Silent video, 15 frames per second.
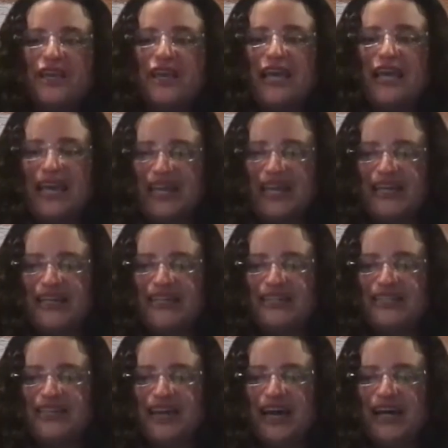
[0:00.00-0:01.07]

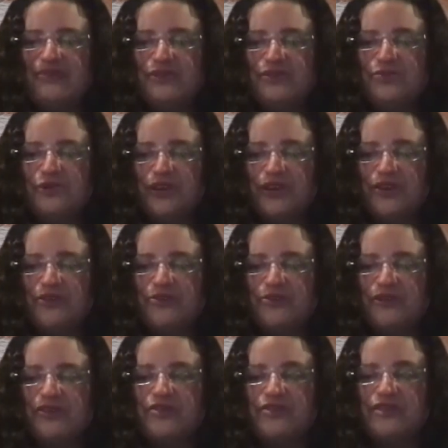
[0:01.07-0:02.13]
And I was working
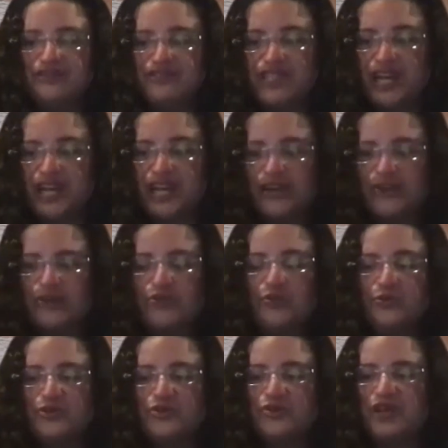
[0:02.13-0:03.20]
with Steve Schneider, who
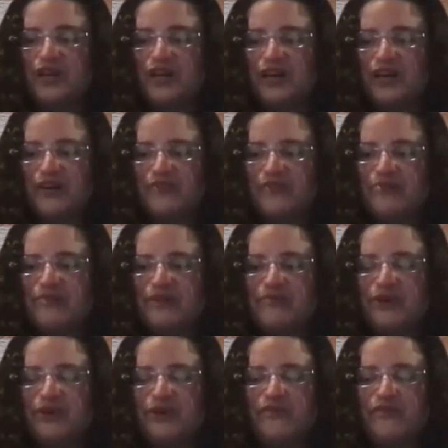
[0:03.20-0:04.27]
was a
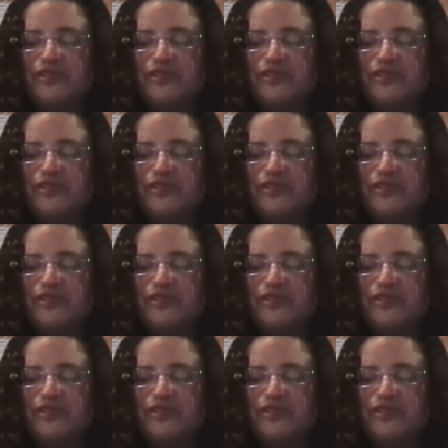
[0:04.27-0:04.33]
member of the